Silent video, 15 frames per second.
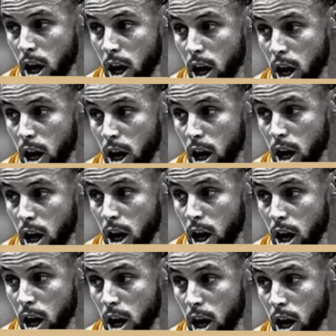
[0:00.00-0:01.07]

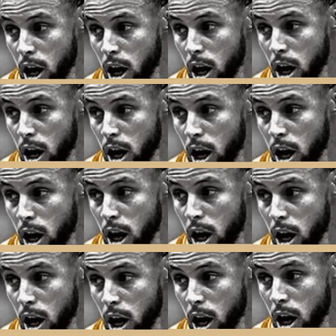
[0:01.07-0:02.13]

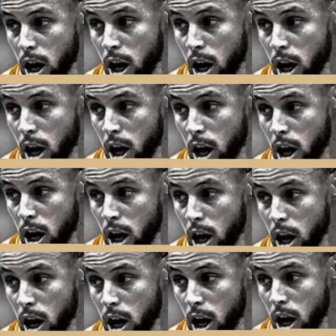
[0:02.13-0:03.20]

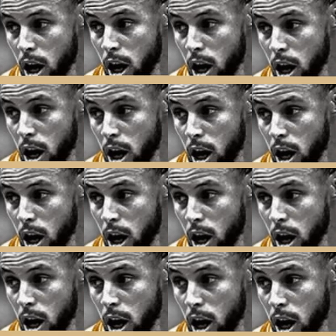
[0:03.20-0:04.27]

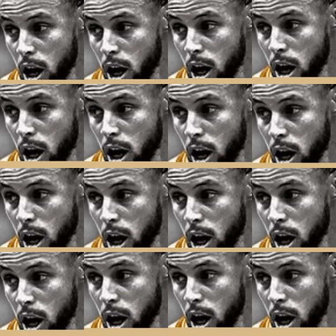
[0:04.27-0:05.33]

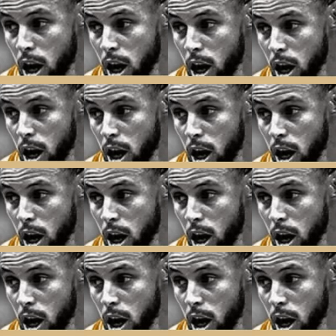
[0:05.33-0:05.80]
No words are spoken by the person on screen.